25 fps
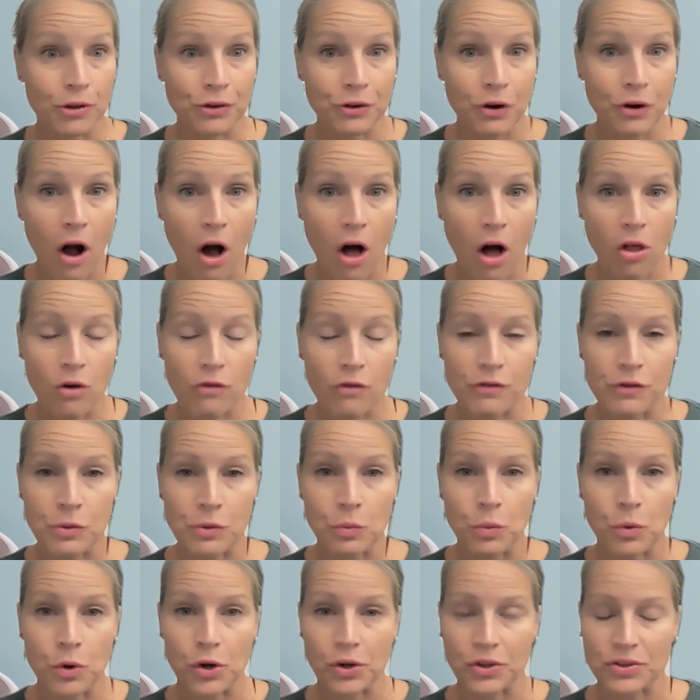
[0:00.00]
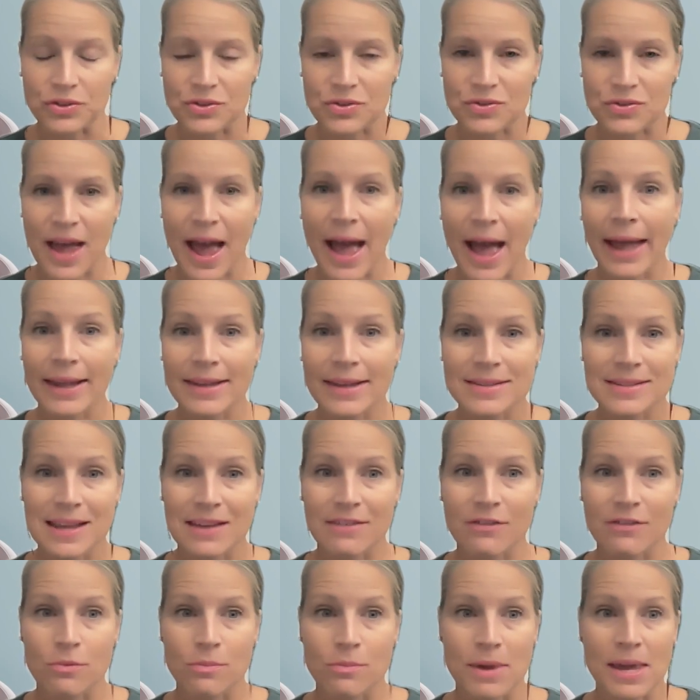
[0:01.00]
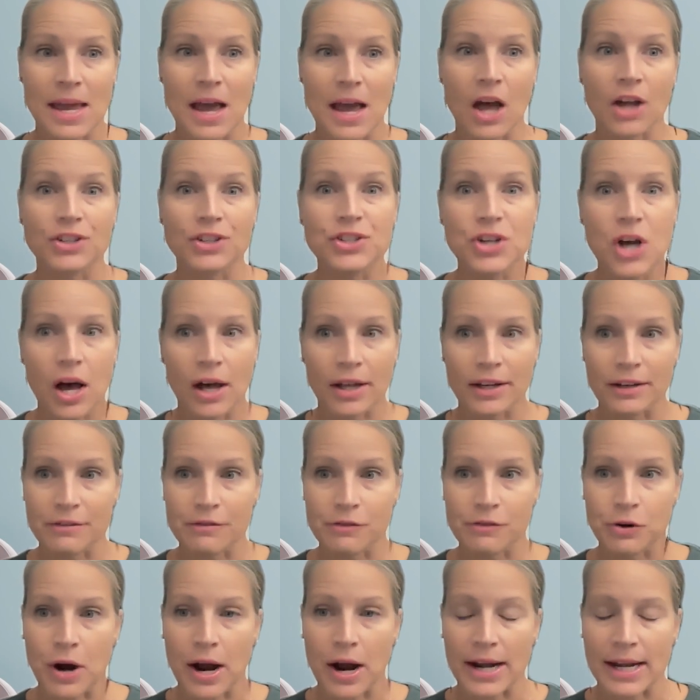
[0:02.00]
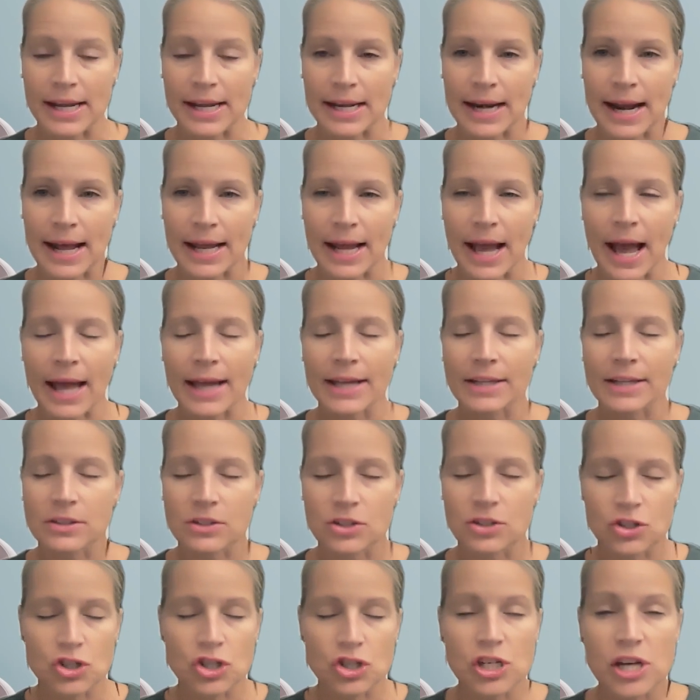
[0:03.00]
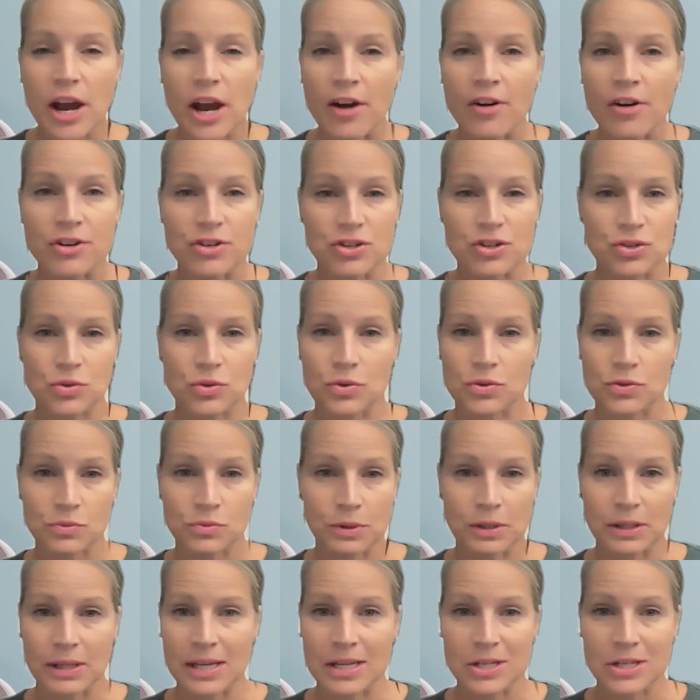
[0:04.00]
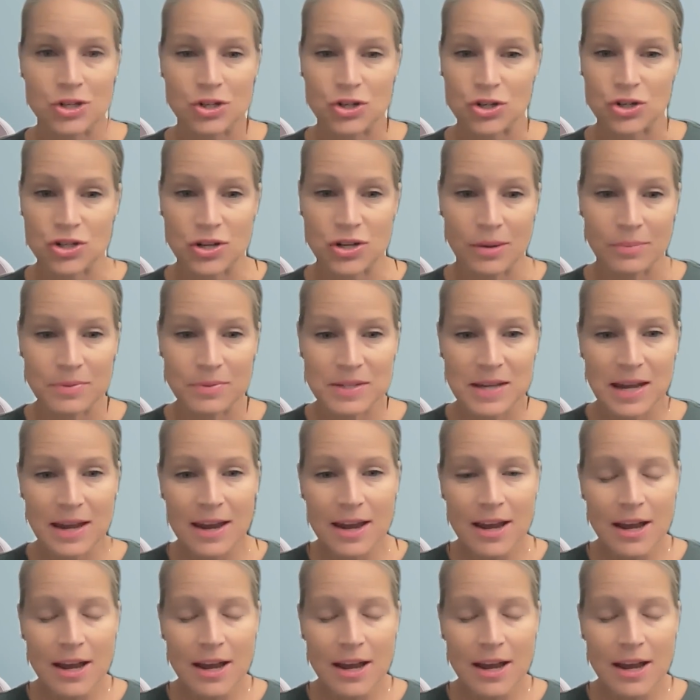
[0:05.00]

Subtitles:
They're all over the world. So that has given me a ton of variety, and I cherish those relationships.